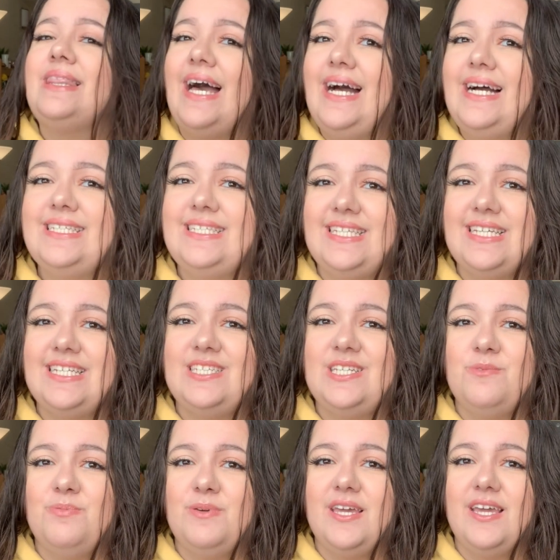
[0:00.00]
last
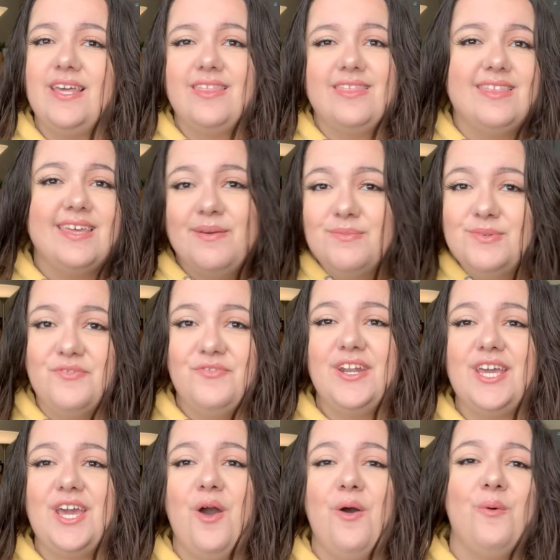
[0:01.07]
DCP themed
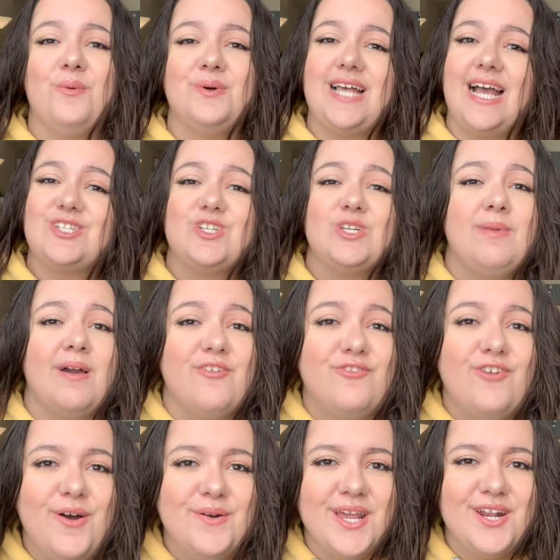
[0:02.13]
video was actually my
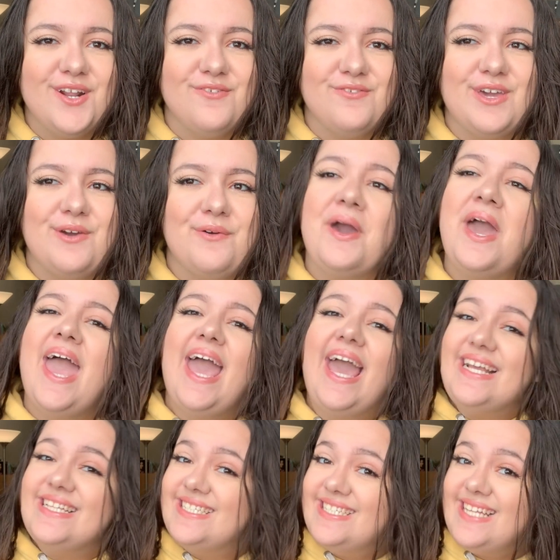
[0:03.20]
phone interview,
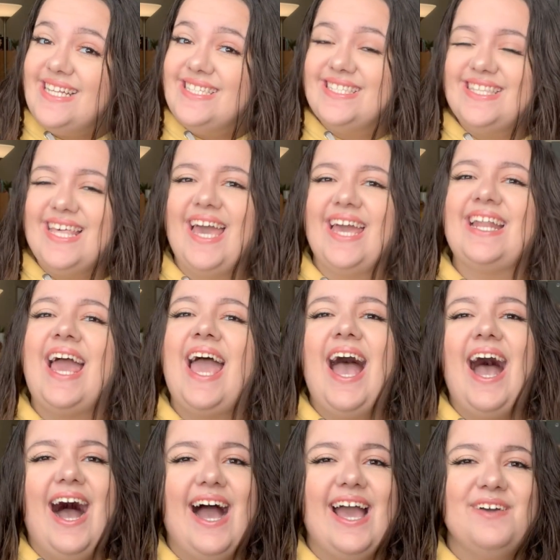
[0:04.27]
and since then
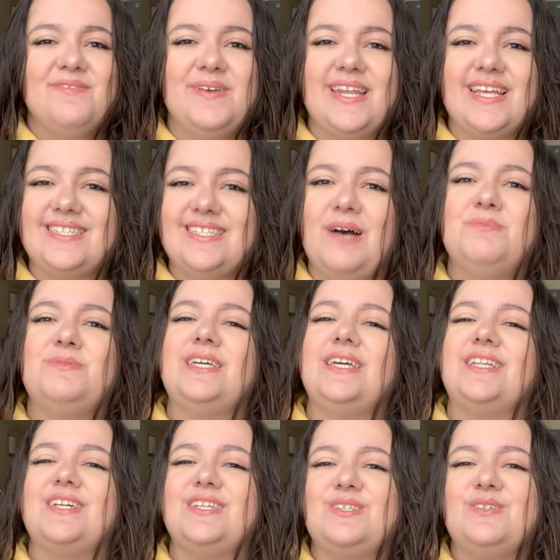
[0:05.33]
I have been
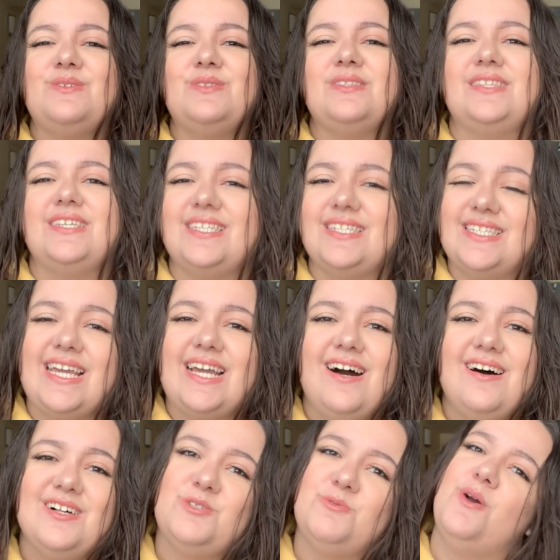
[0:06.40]
accepted to the Disney
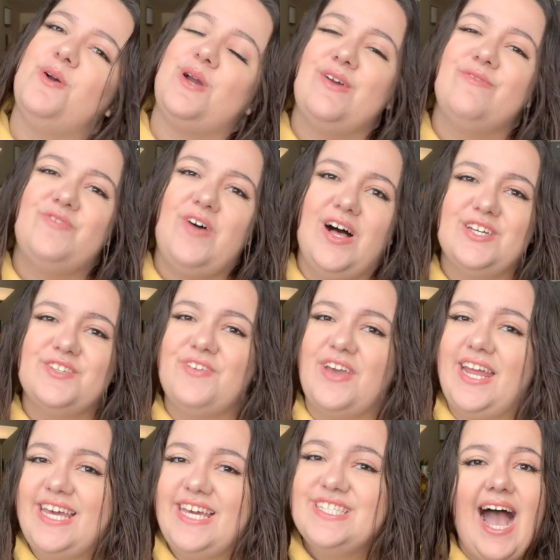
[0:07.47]
College Program Fall
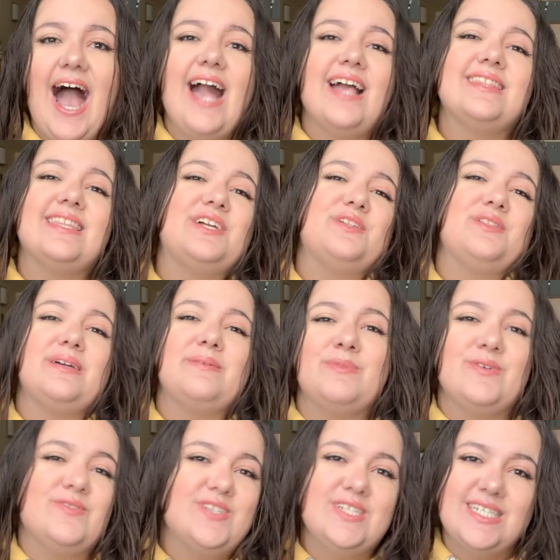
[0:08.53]
Advantage. I literally
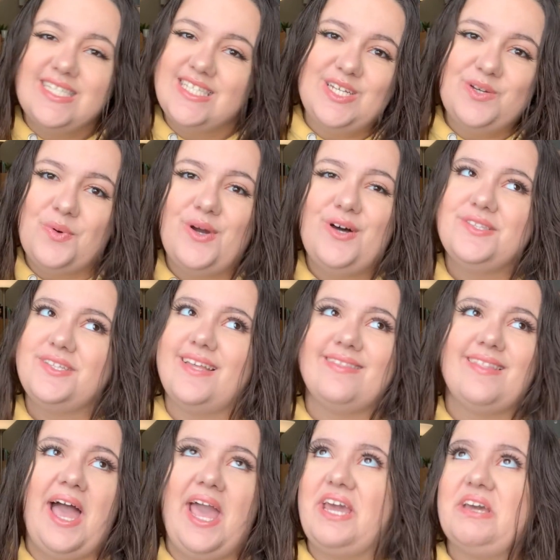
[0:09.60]
moved to Disney World in
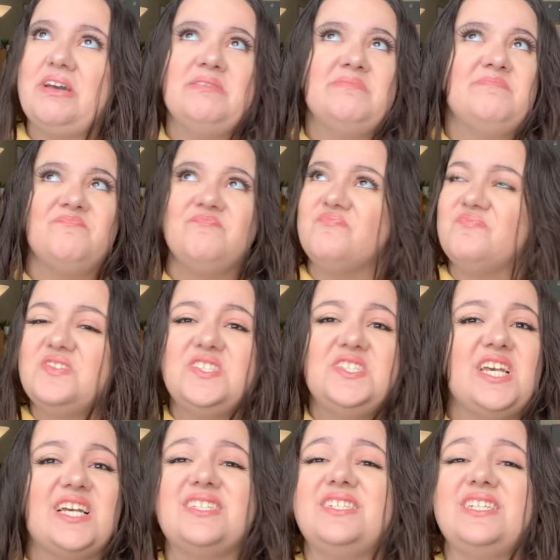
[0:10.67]
like
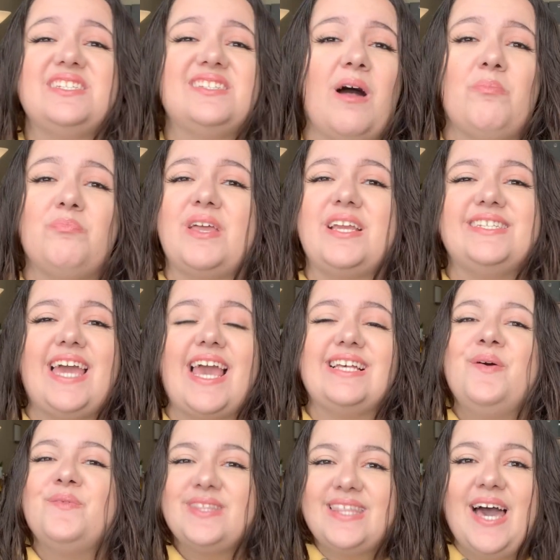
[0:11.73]
60 something days.
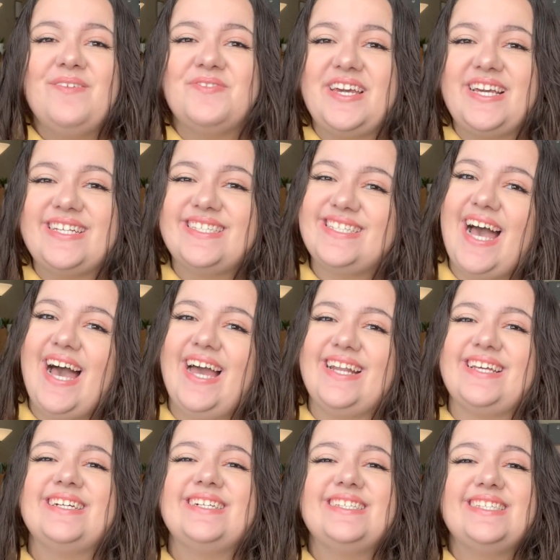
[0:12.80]
With that being
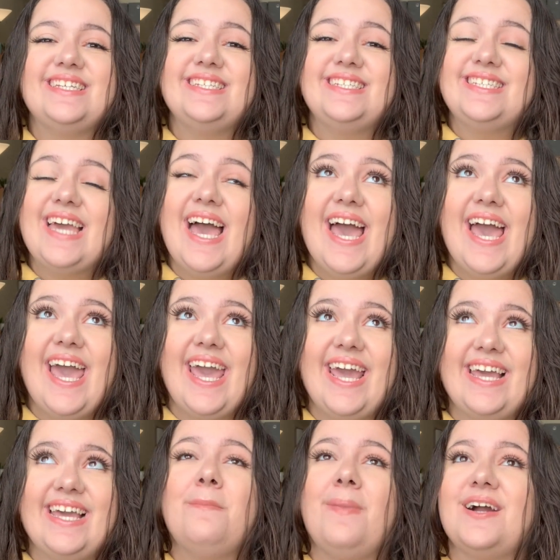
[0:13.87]
said,
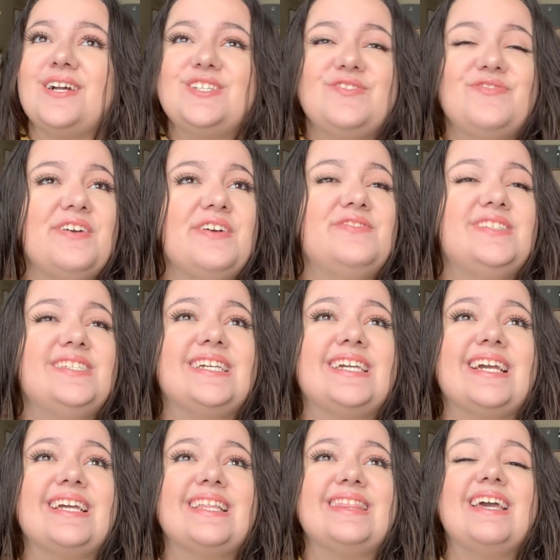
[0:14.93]
today, March
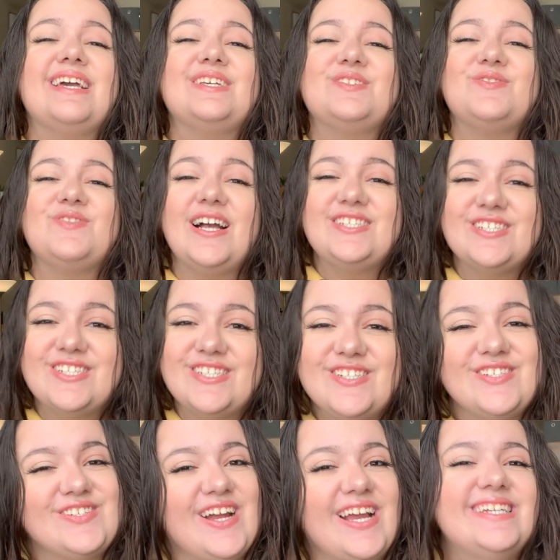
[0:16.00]
15th, is
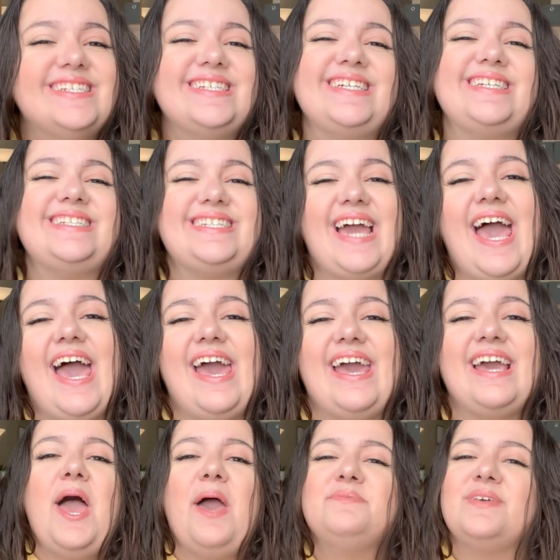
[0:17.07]
registration
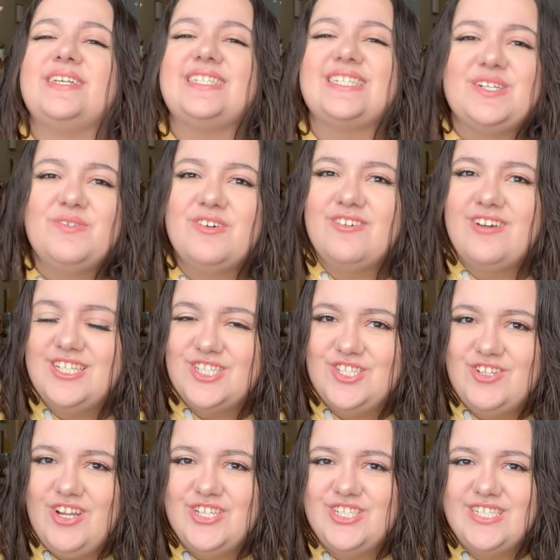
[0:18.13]
day. And basically what
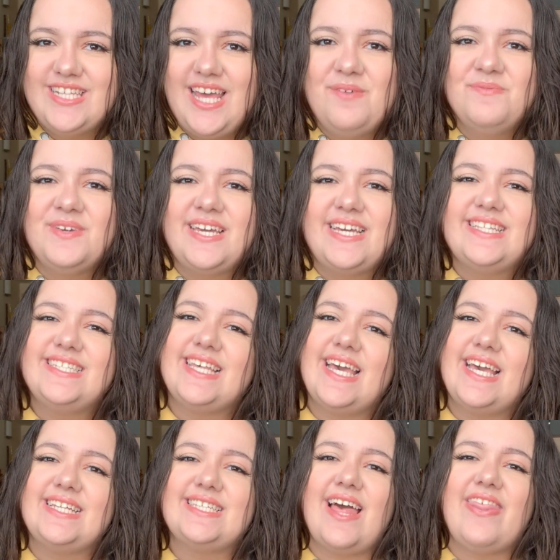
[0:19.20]
registration day means
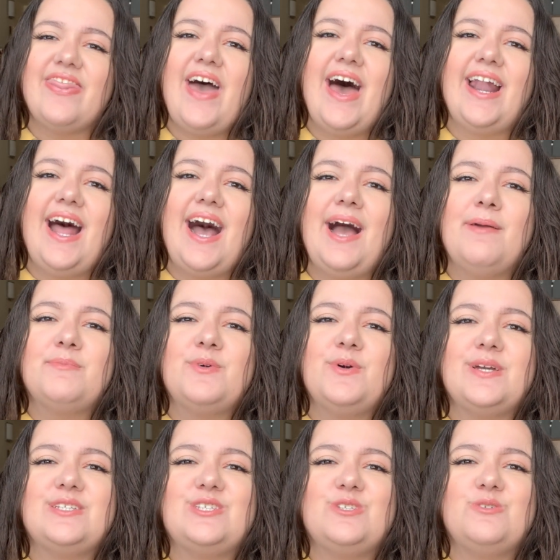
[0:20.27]
is that I'm
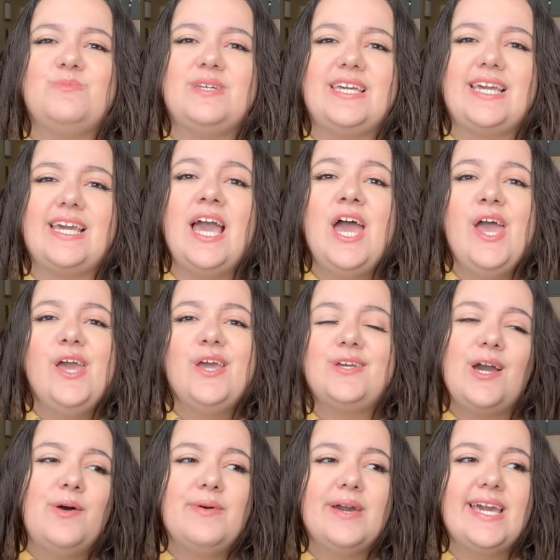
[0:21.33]
going to be
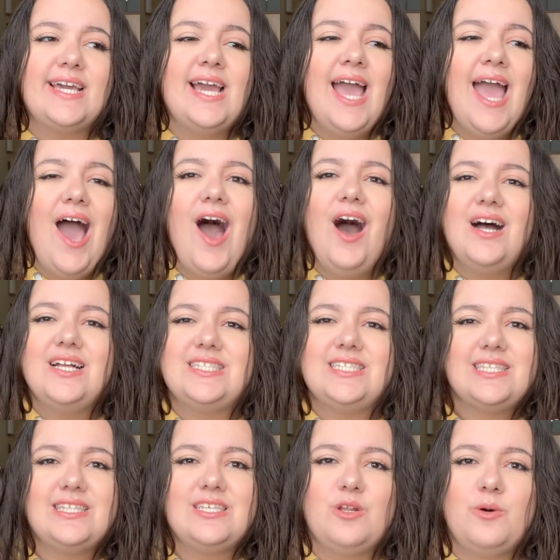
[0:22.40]
going onto
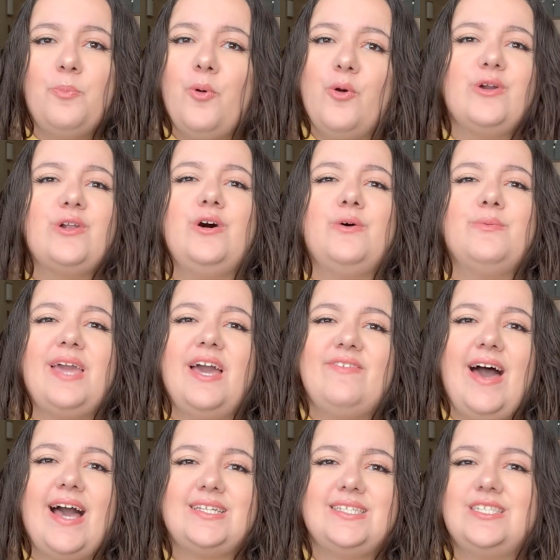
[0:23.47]
the little portal we have
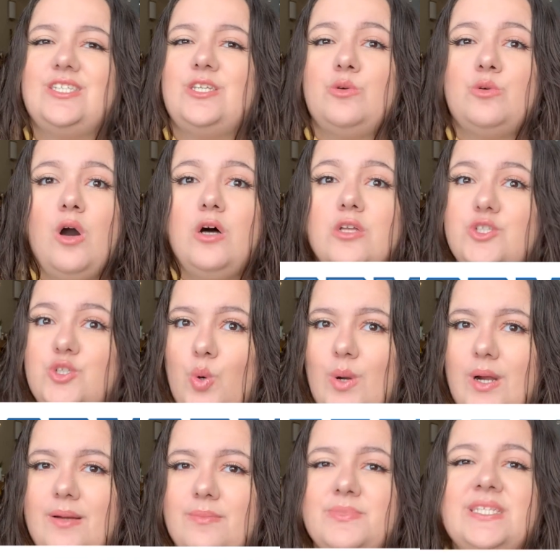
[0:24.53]
access to called
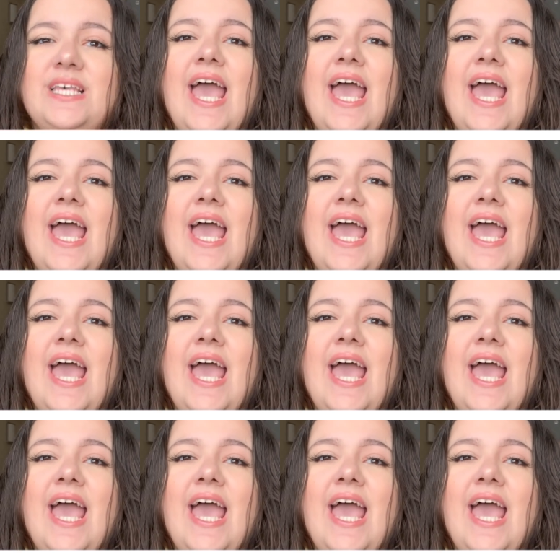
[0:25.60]
dorms,